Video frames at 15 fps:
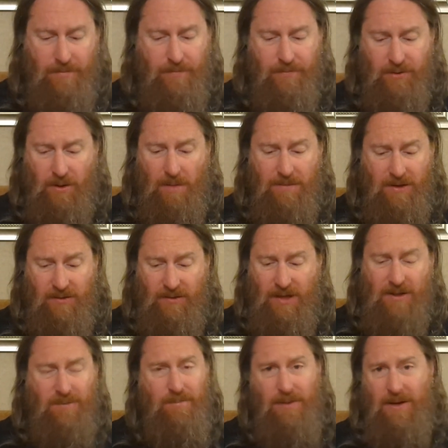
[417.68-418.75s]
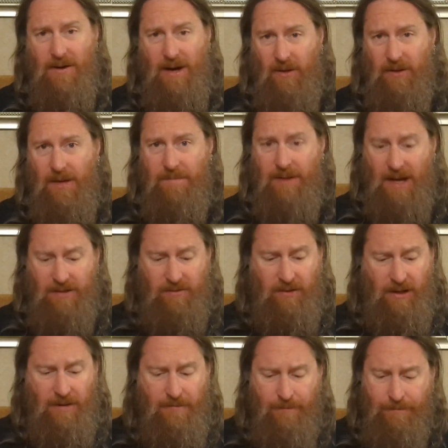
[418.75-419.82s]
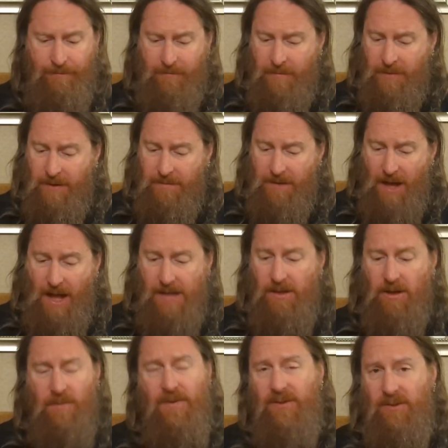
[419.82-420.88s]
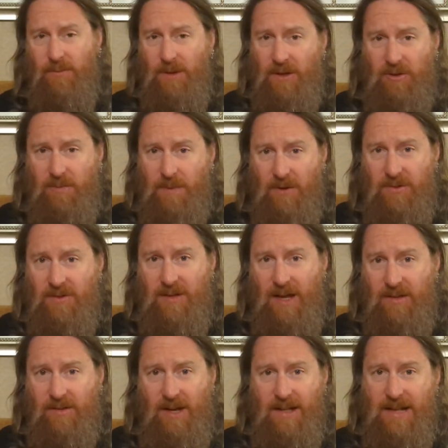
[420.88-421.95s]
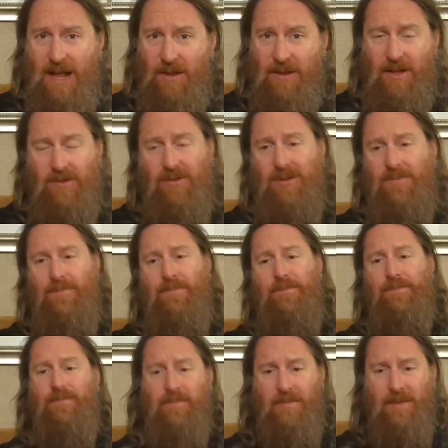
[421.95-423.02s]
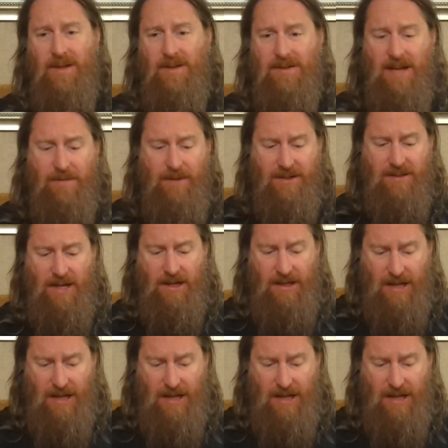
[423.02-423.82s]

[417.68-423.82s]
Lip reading: So I'm going to say this beer held up nicely. I don't know if this is what it's supposed to taste like now that it's 10 months out